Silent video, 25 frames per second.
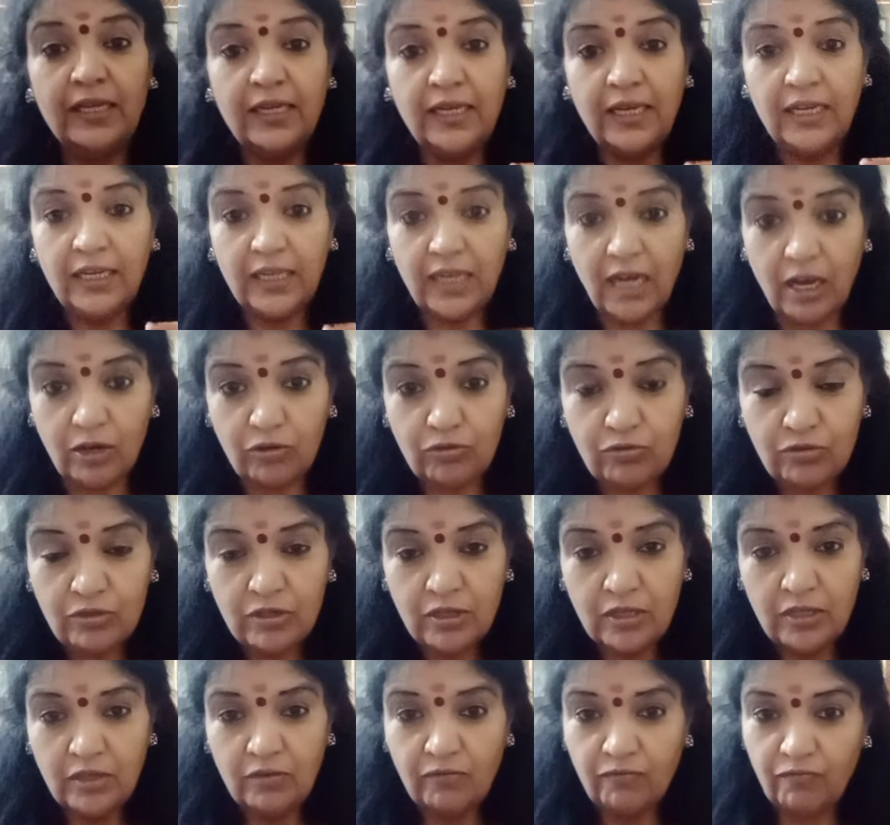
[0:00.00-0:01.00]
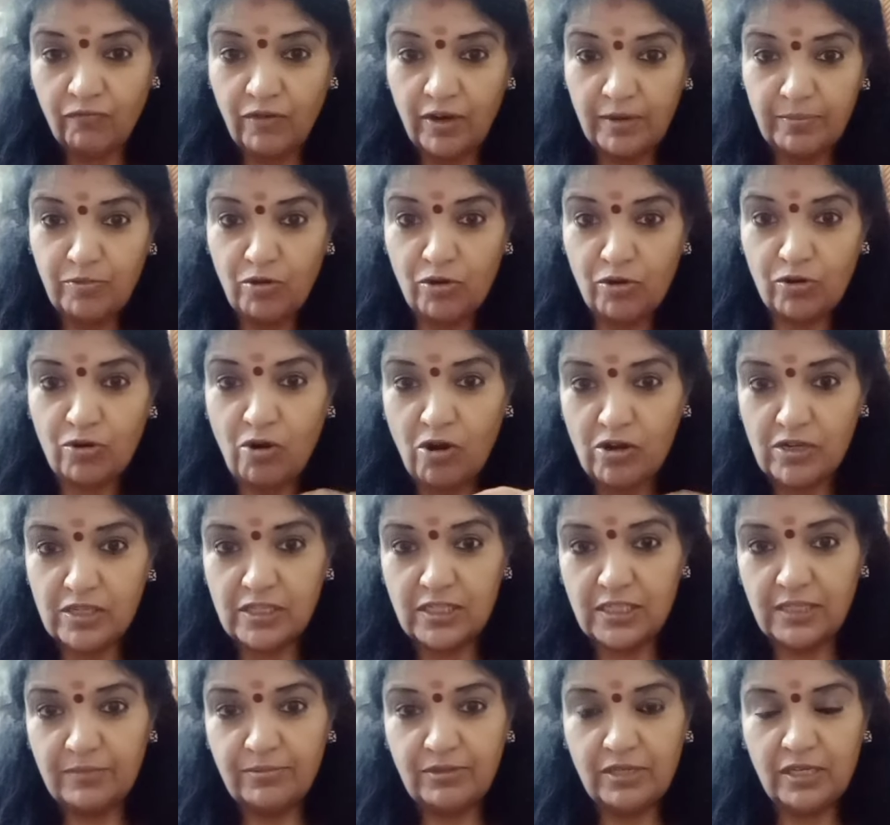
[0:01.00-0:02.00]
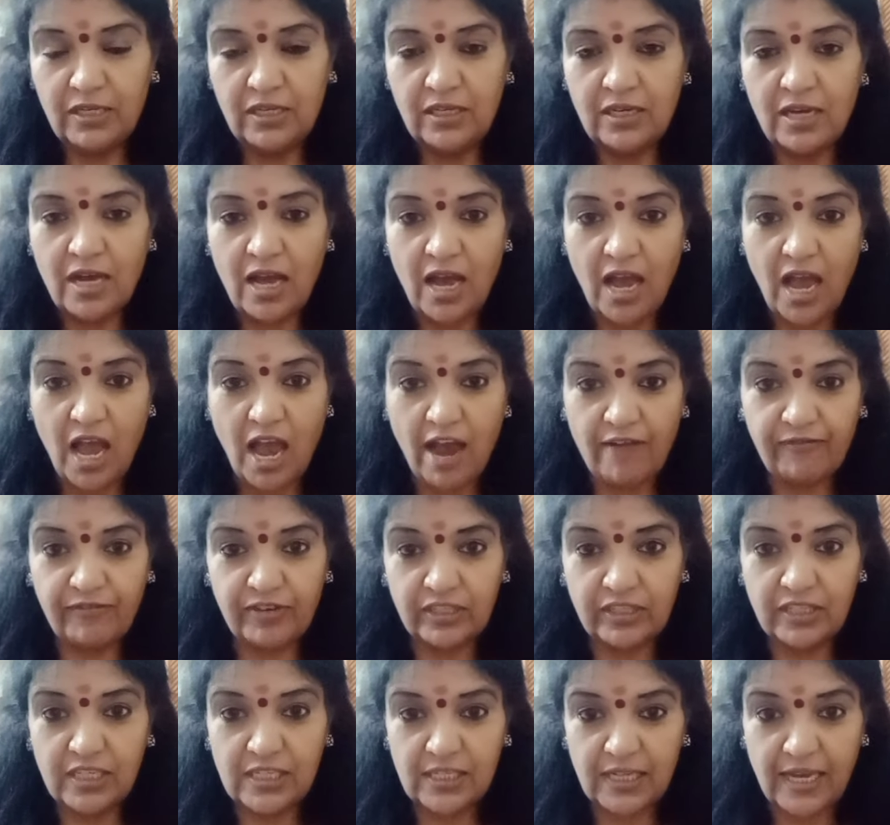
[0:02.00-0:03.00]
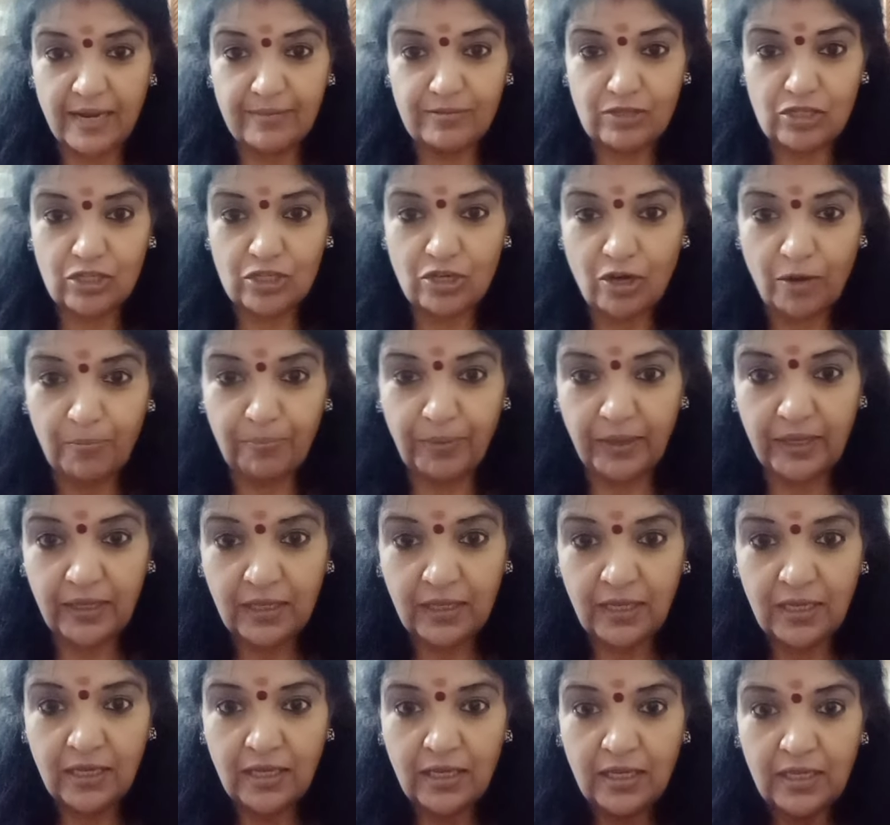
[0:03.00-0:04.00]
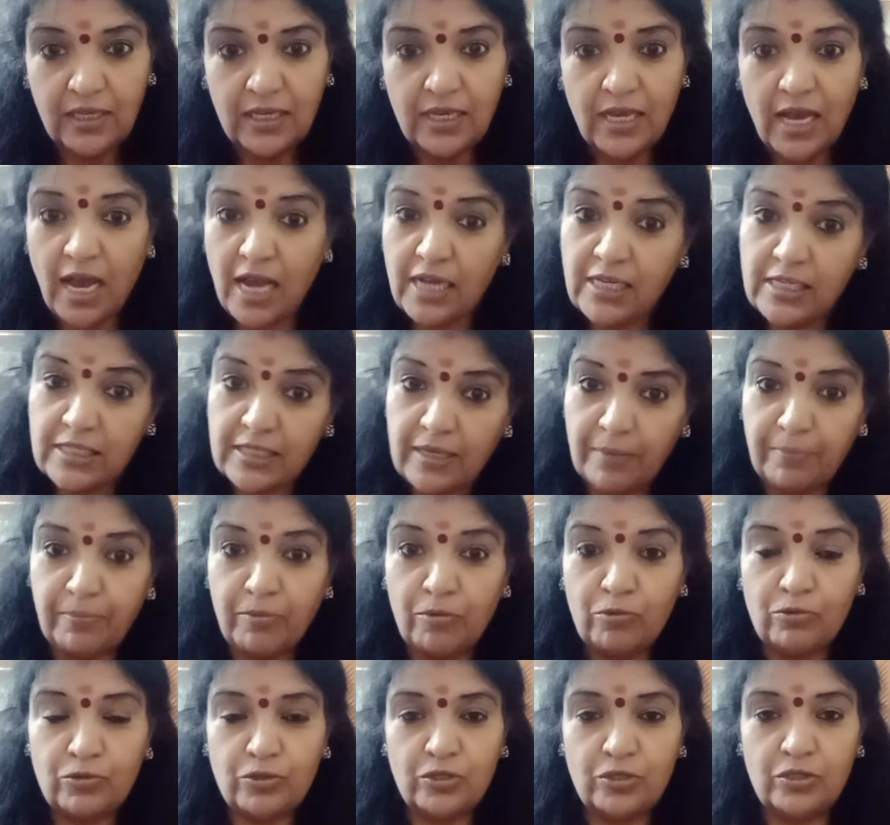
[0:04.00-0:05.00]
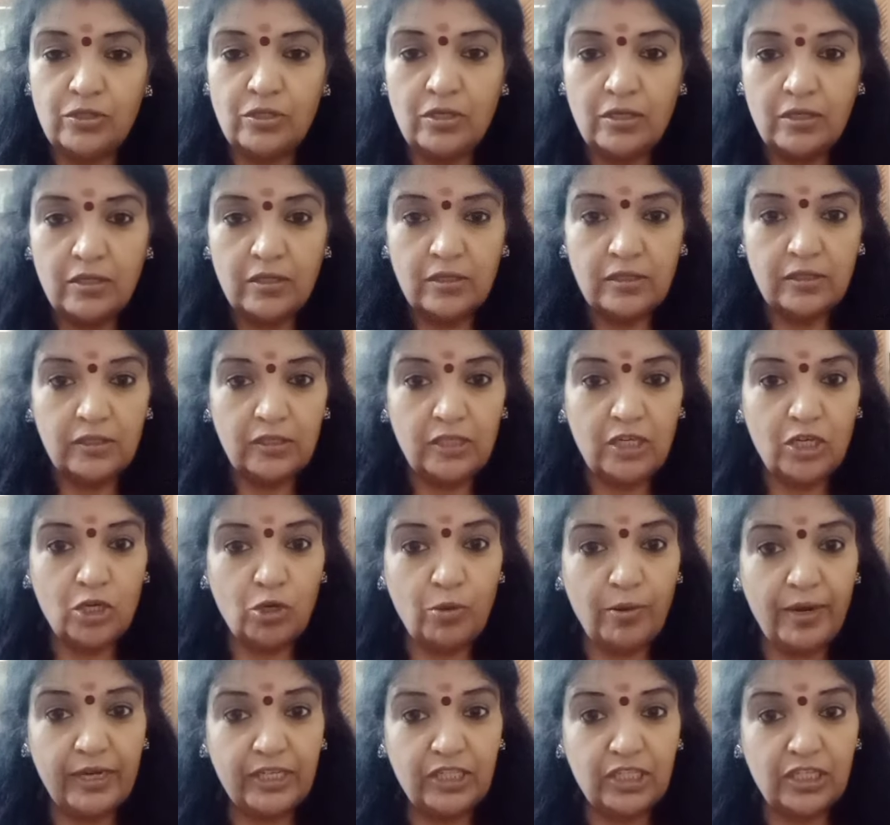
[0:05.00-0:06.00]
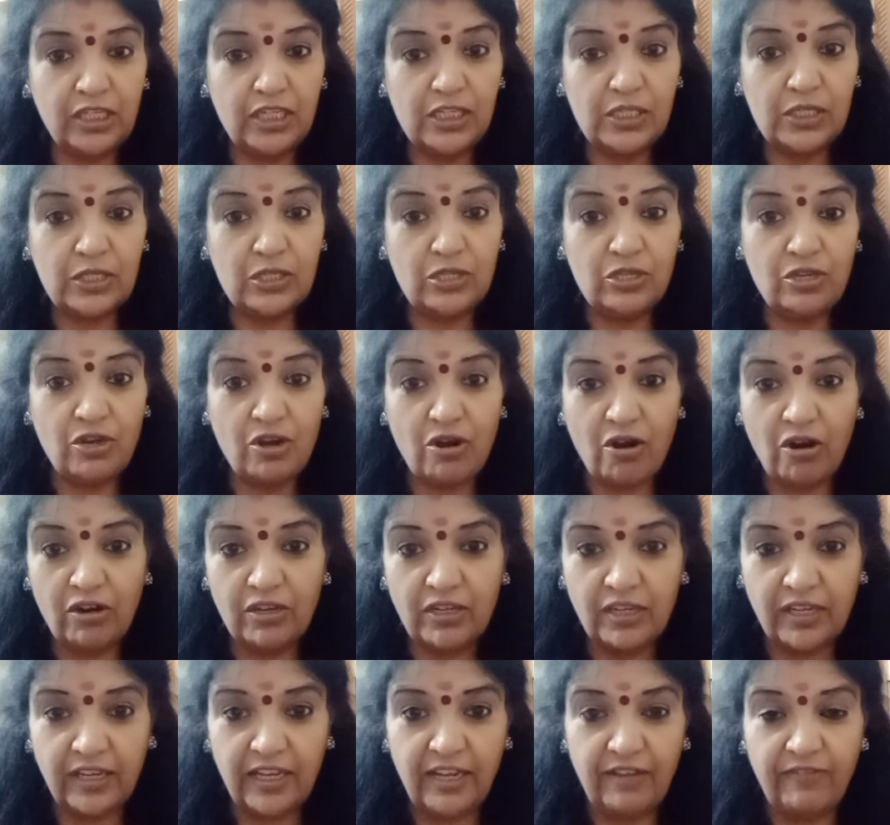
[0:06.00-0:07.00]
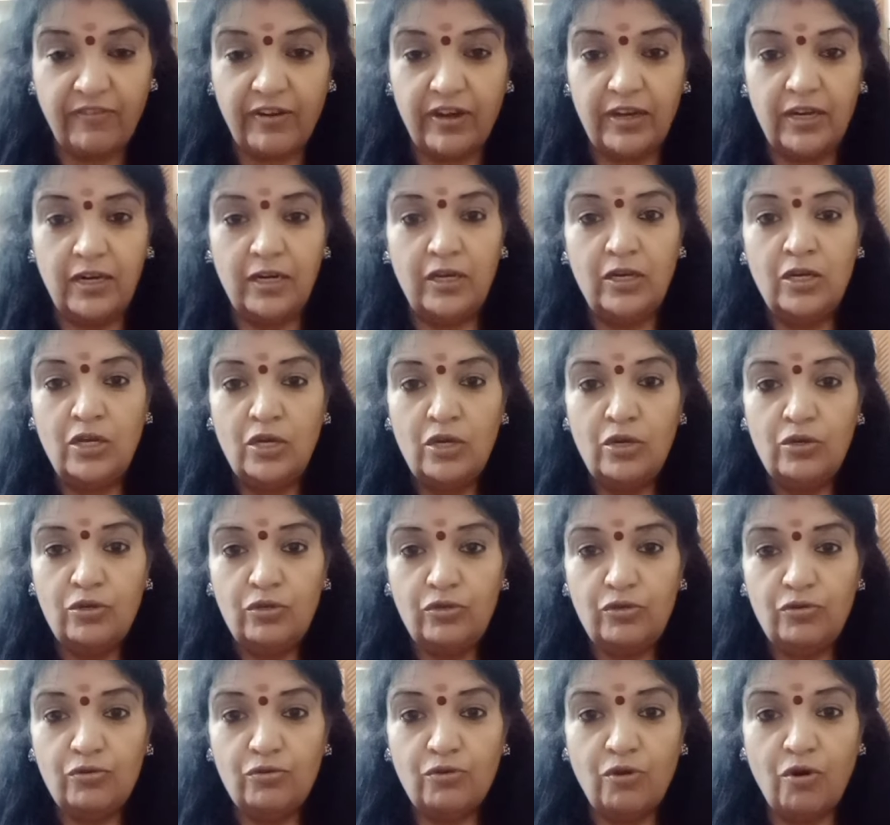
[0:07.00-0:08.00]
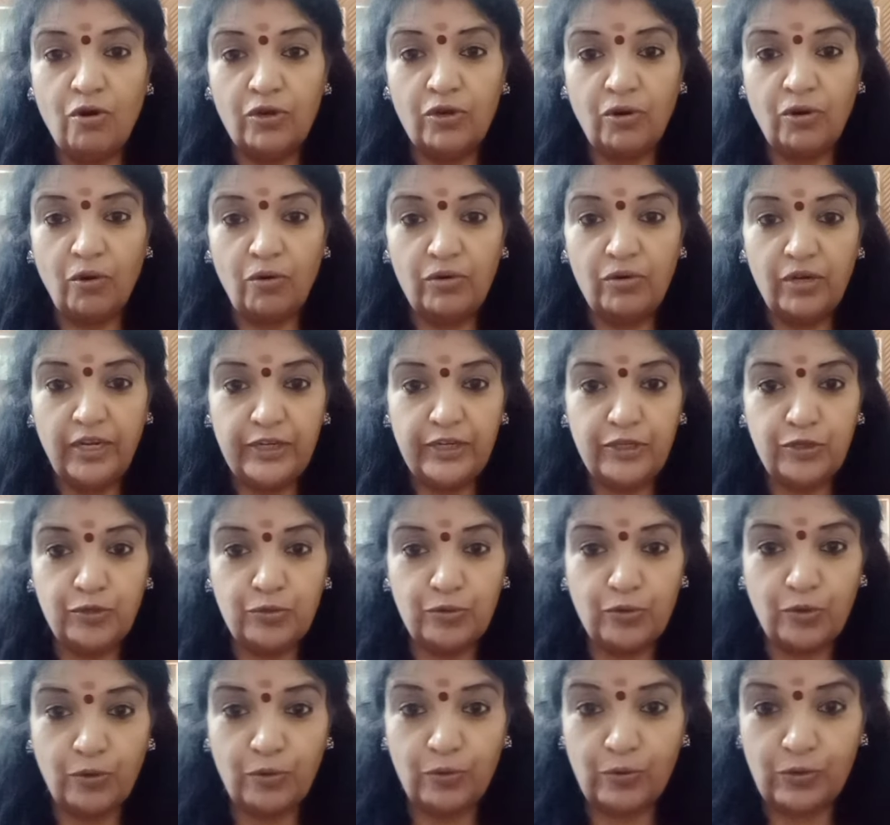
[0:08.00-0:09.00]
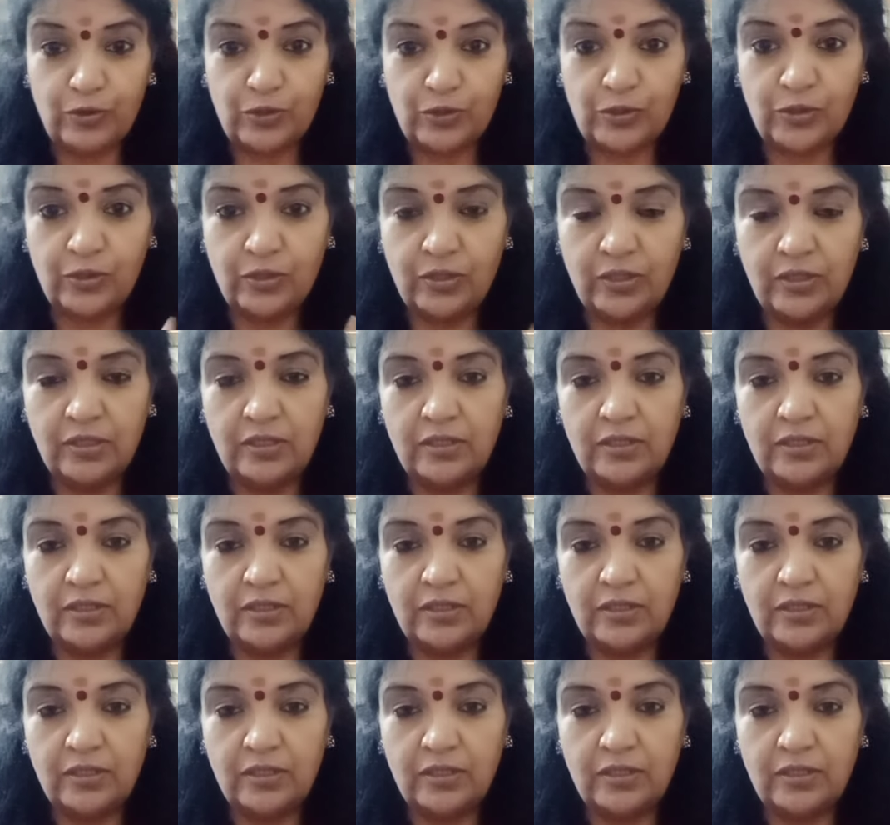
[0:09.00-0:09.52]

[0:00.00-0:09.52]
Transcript: Now one more concept. After this I am stopping. And suppose equation is not given, you got only two roots.